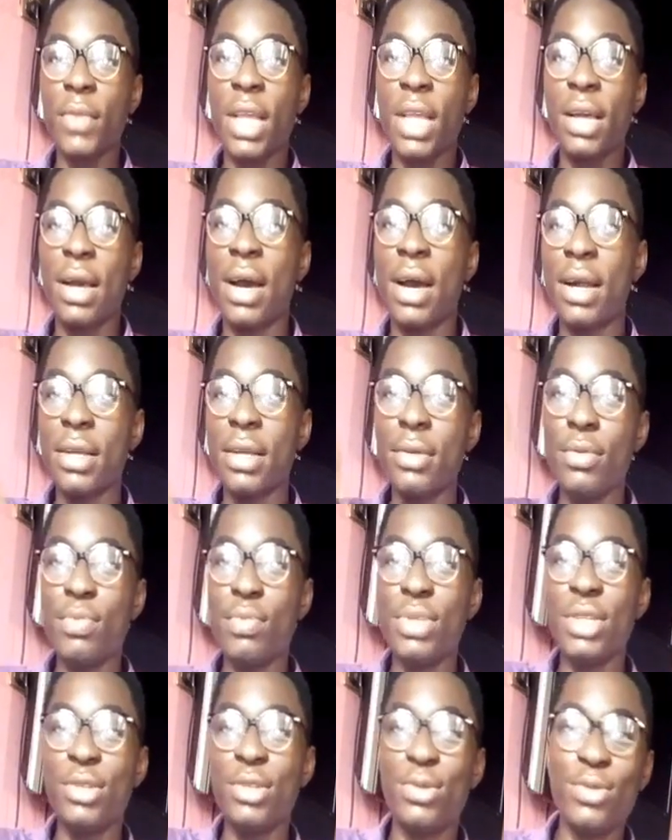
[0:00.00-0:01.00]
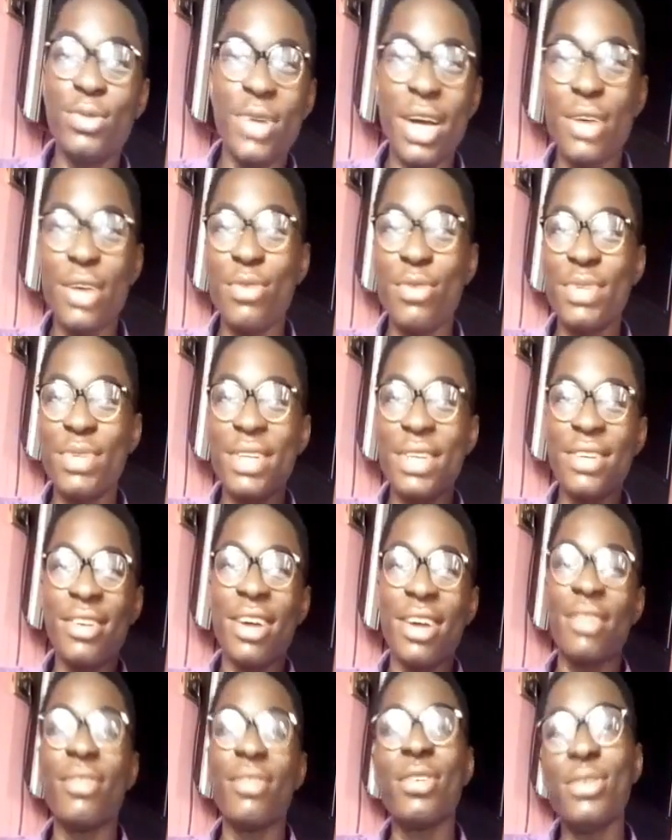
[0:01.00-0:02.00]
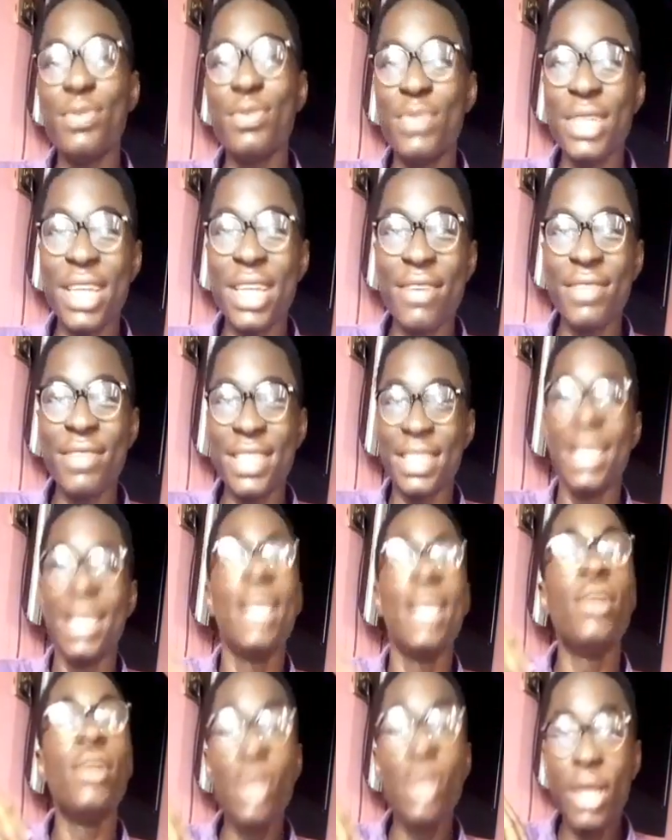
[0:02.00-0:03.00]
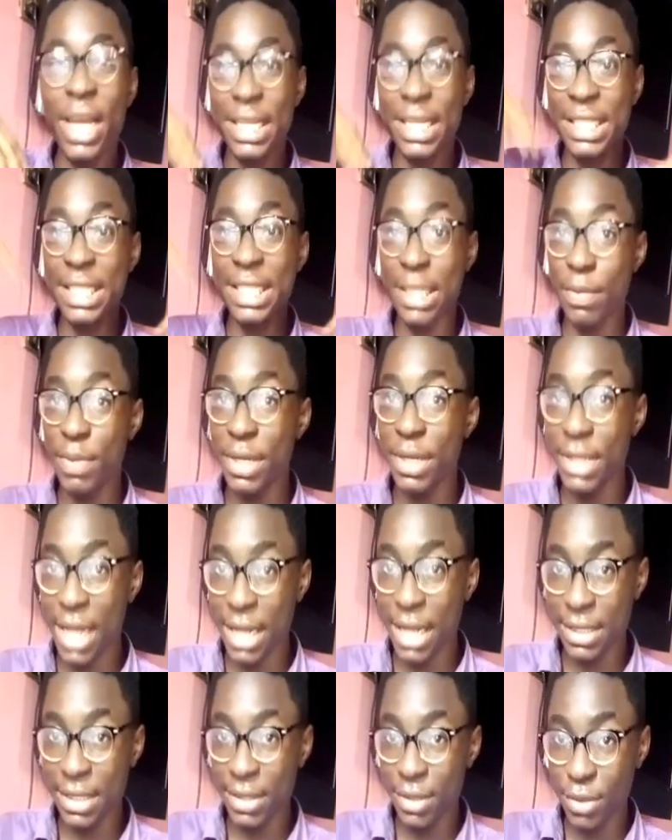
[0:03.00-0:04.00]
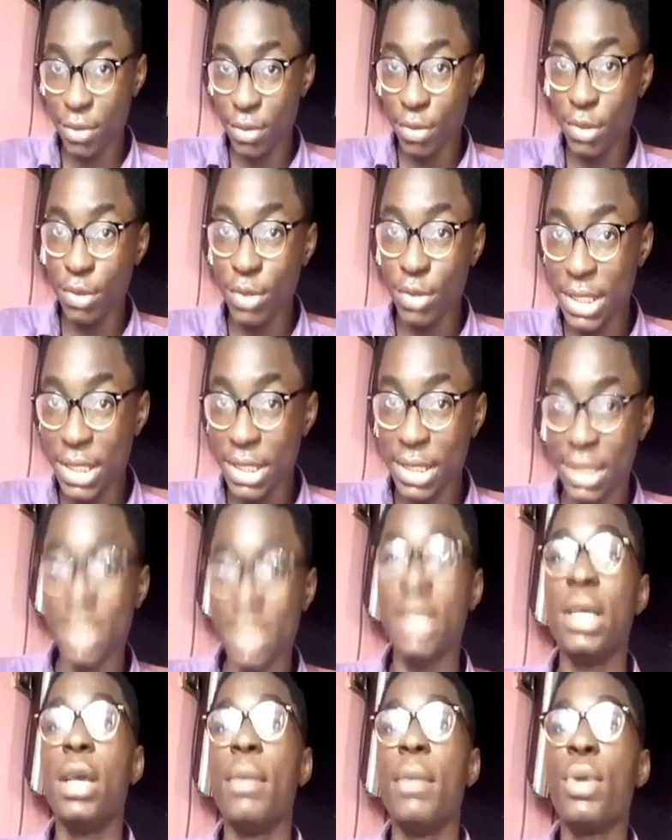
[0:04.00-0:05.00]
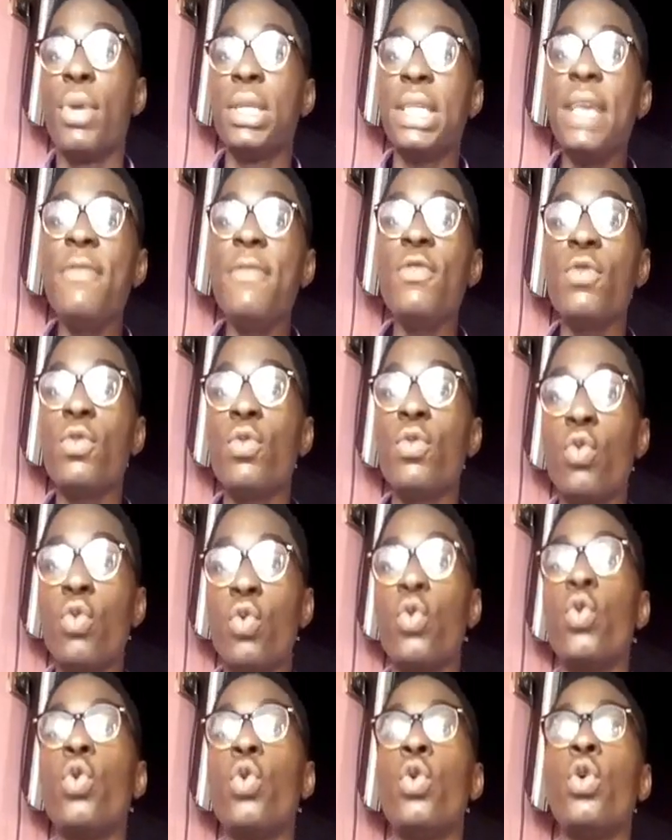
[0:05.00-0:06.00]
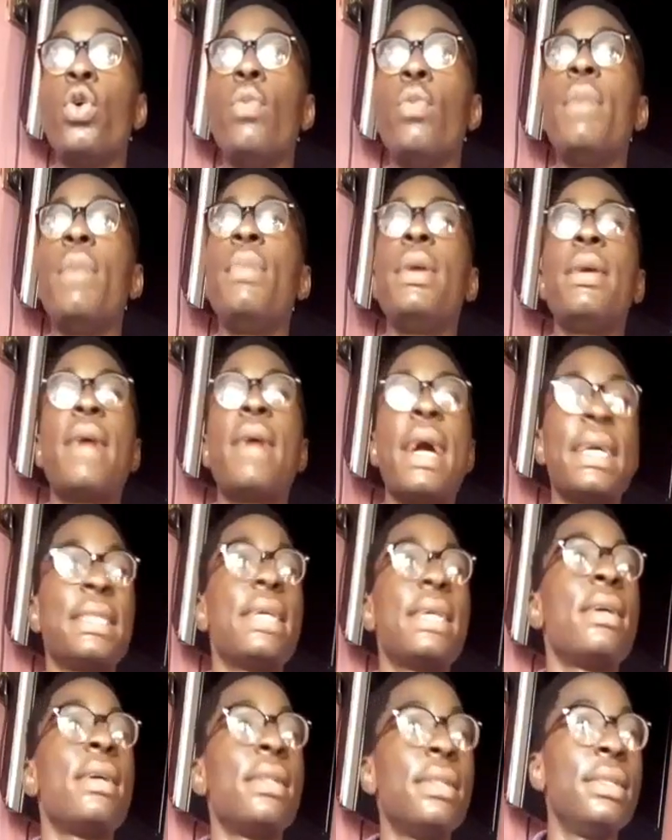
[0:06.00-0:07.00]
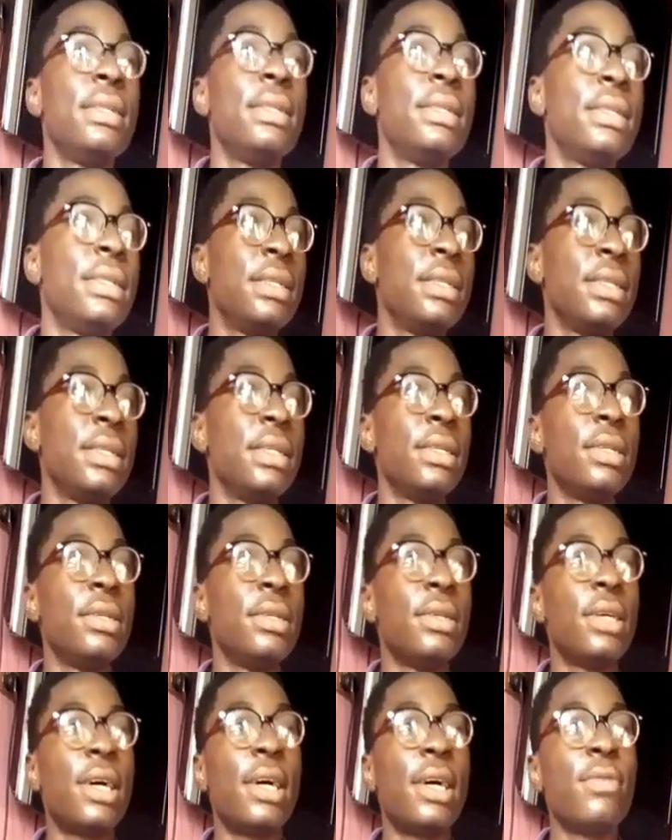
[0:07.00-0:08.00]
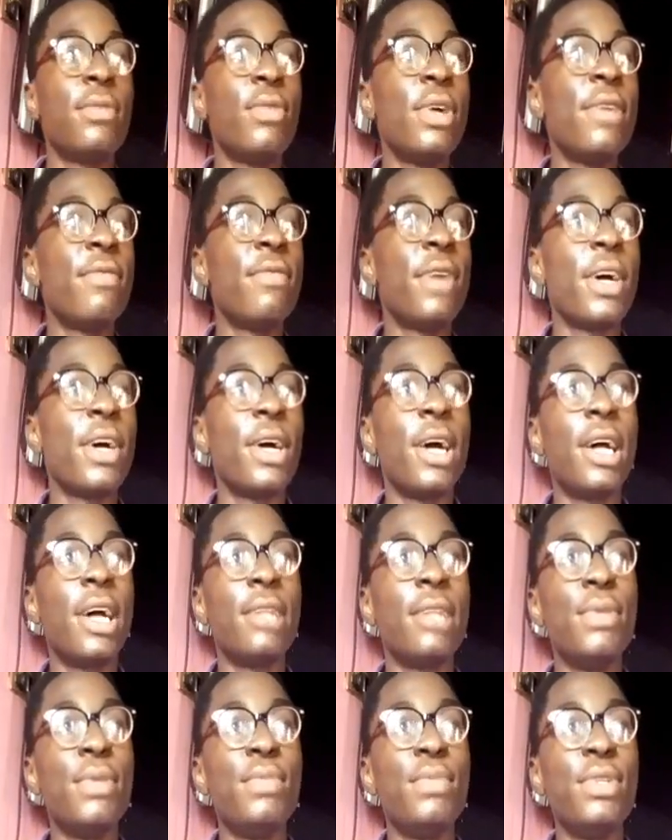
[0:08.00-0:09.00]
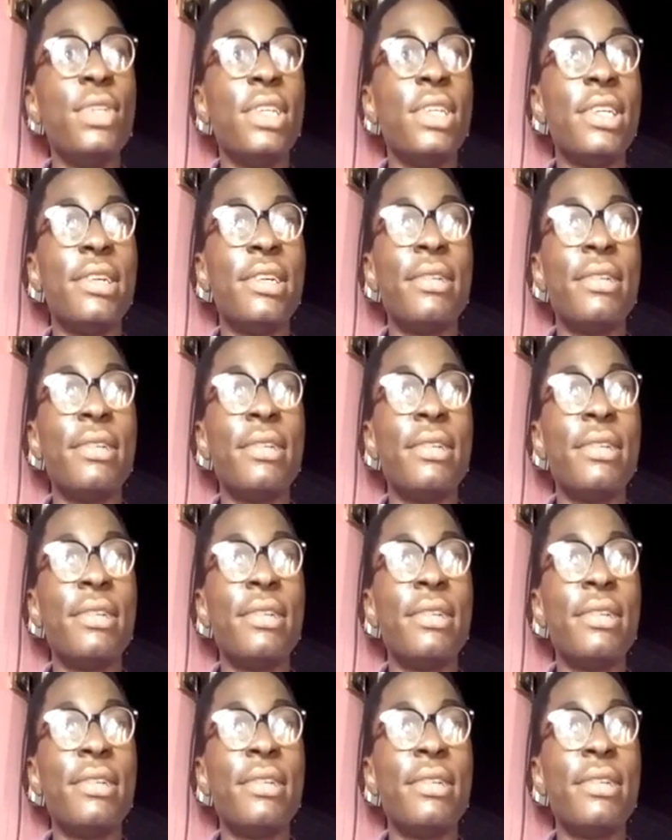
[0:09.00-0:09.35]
garri, you bring sugar, you bring groundnut, you bring everything. You can still separate those two things. But if you cook maybe rice and whatever, and maybe